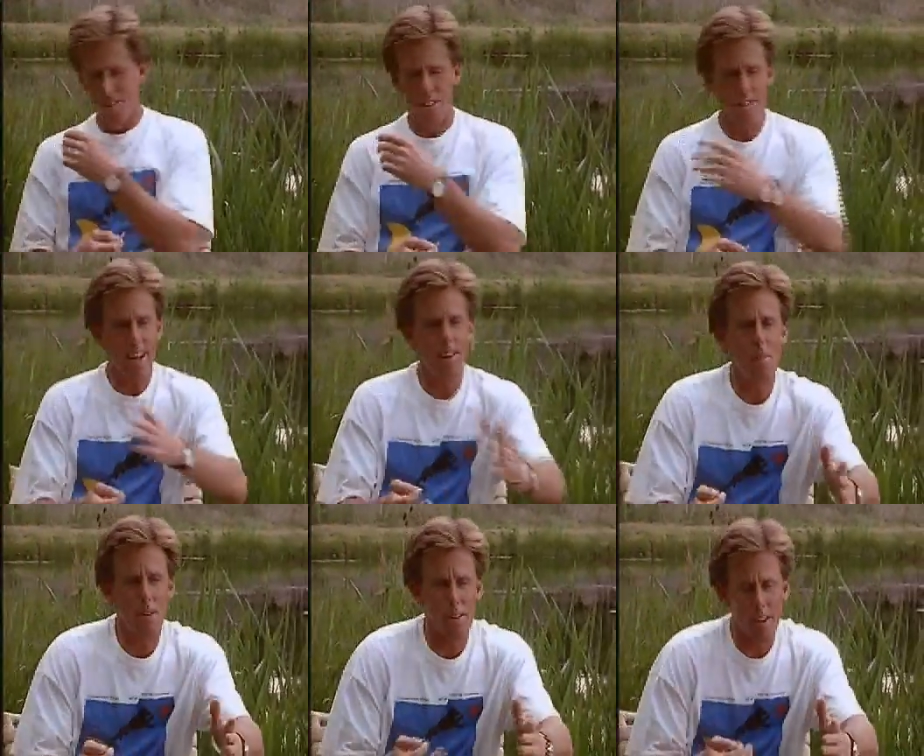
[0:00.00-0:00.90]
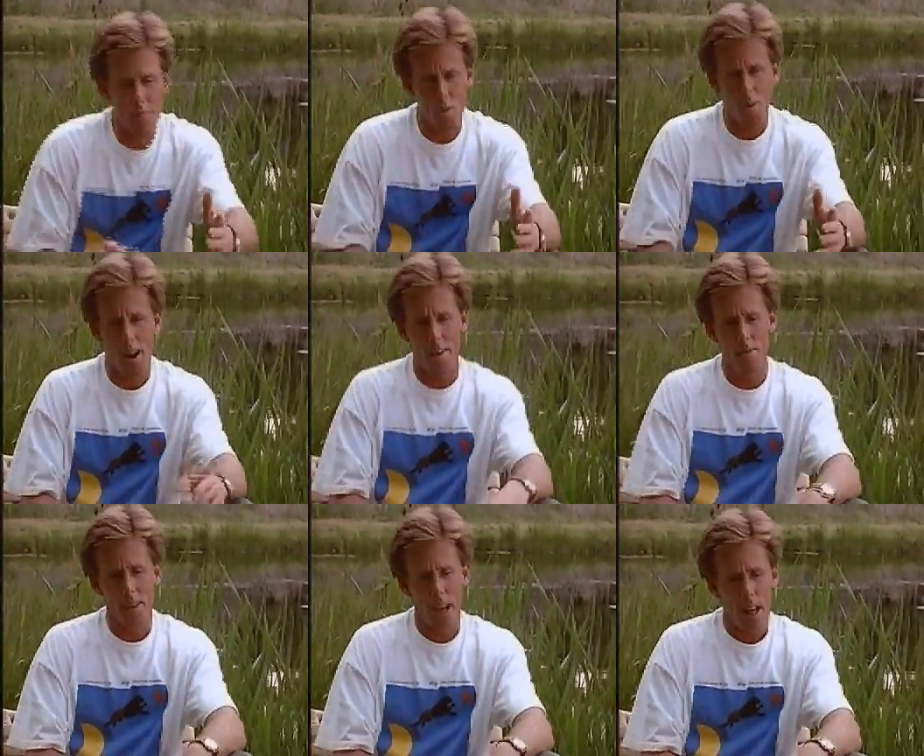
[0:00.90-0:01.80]
So second moto comes
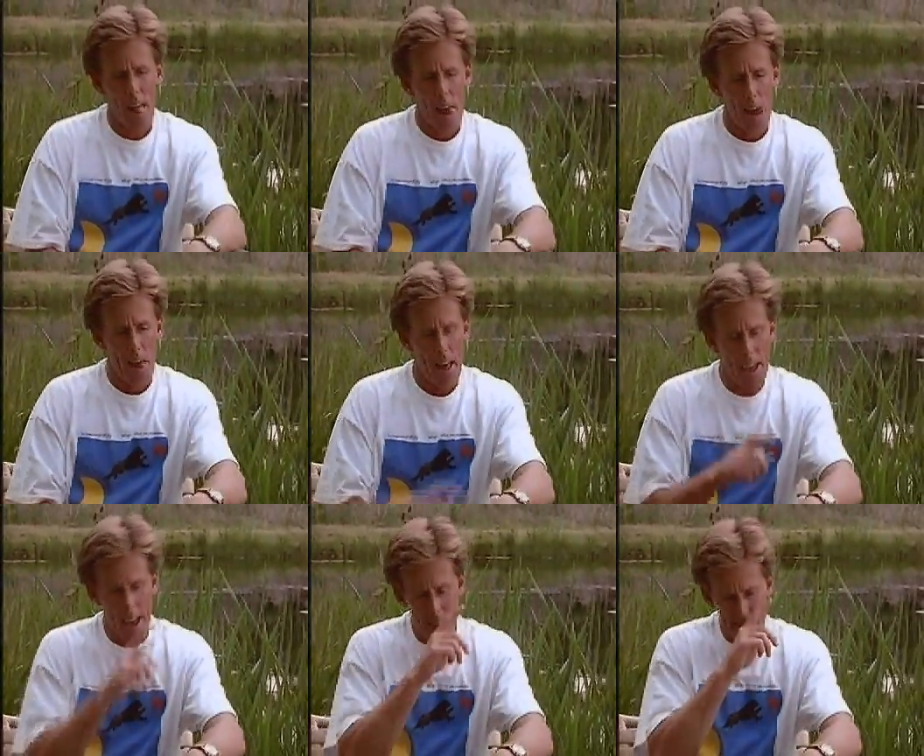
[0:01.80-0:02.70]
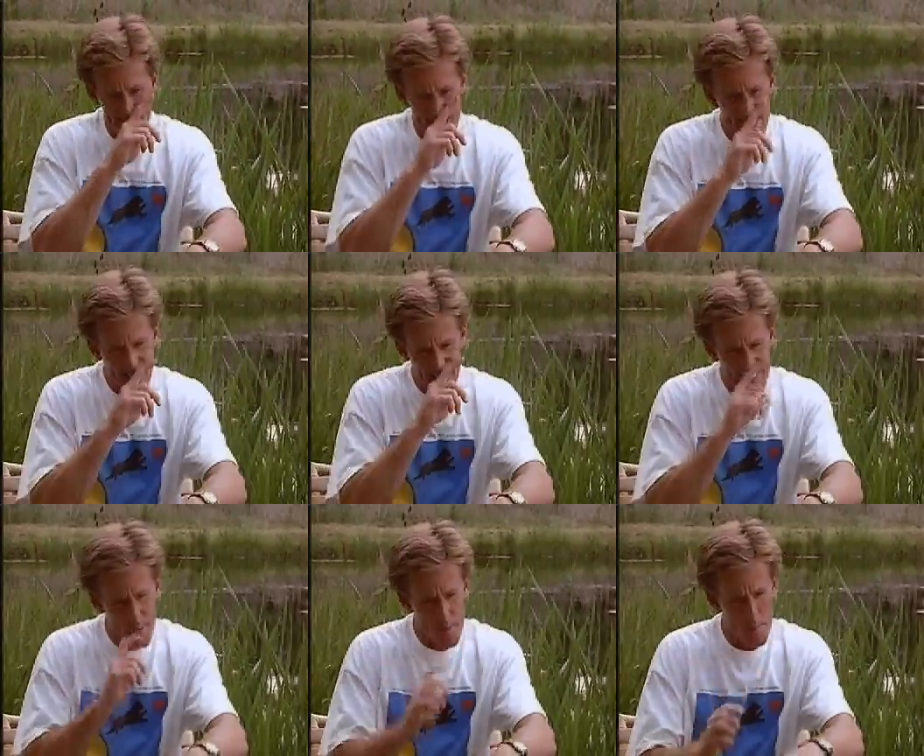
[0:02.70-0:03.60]
around, and
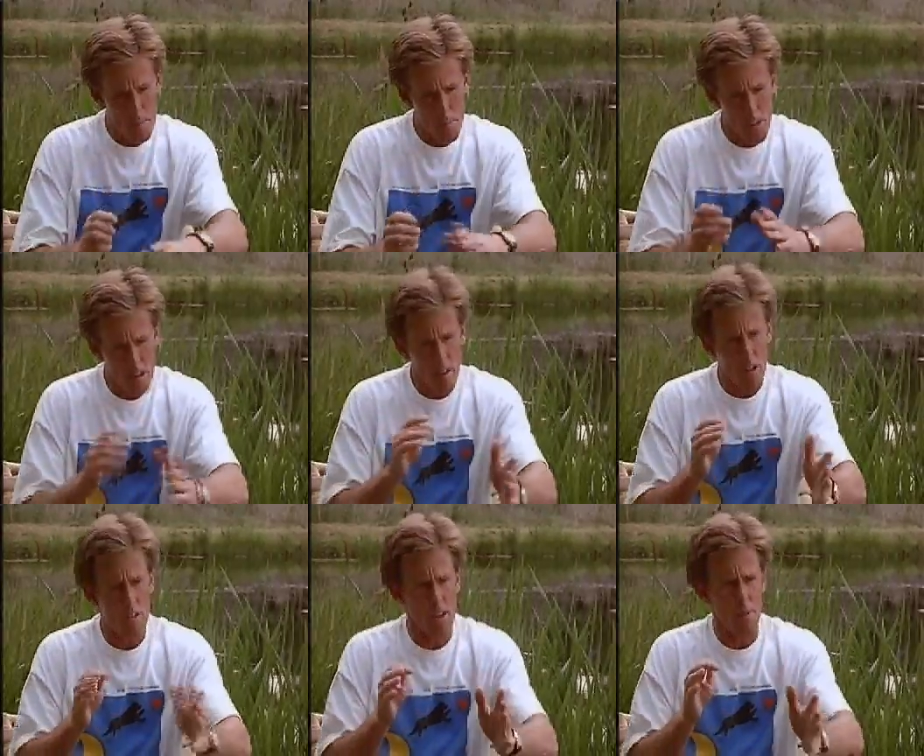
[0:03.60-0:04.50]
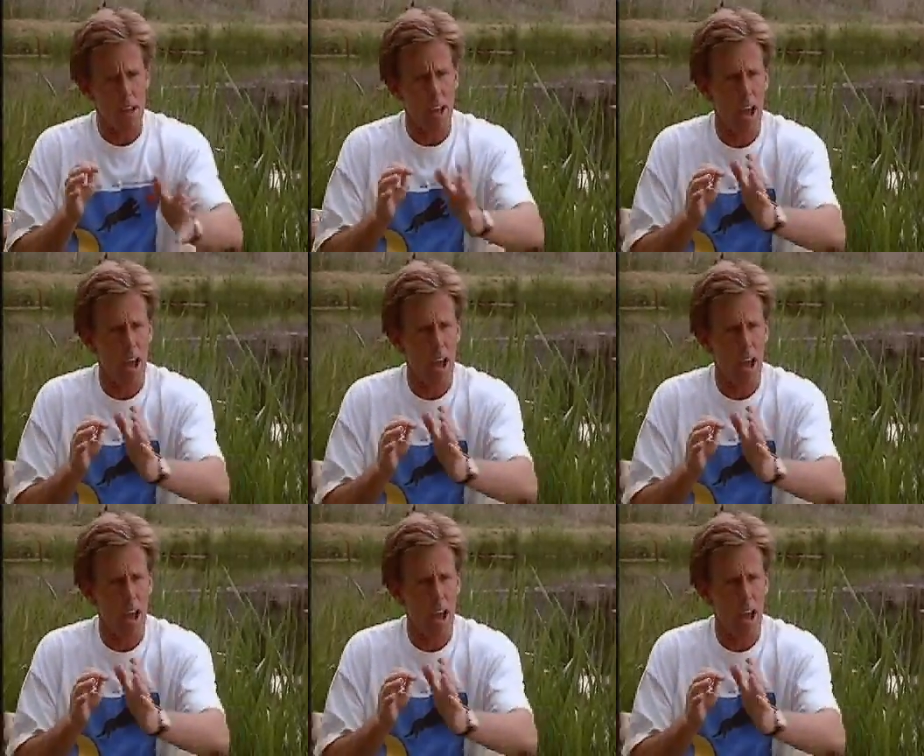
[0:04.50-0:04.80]
basically same thing